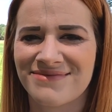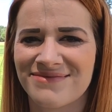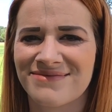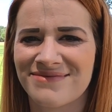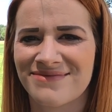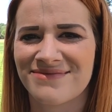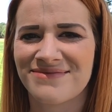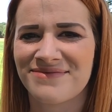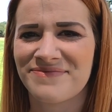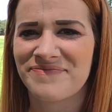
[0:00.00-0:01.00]

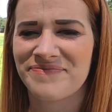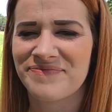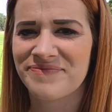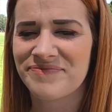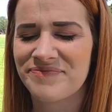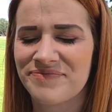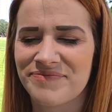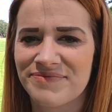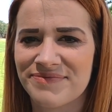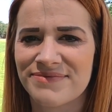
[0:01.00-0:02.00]

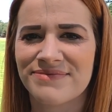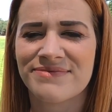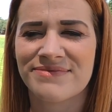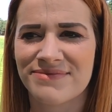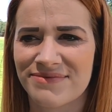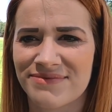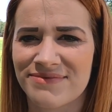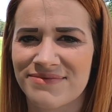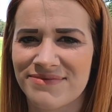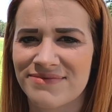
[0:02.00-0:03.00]

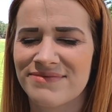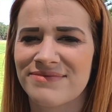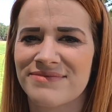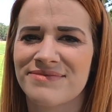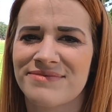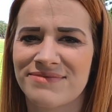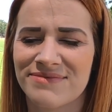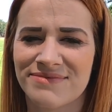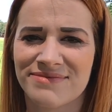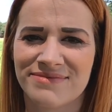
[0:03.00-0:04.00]

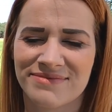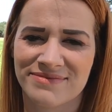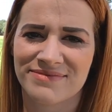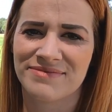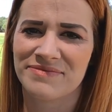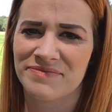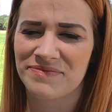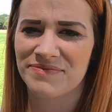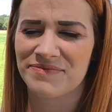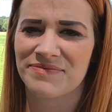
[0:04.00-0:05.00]

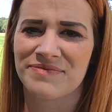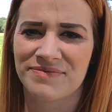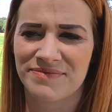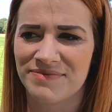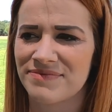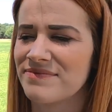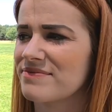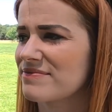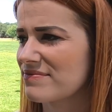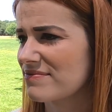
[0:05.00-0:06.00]

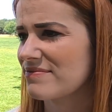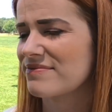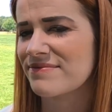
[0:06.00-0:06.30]
(not speaking)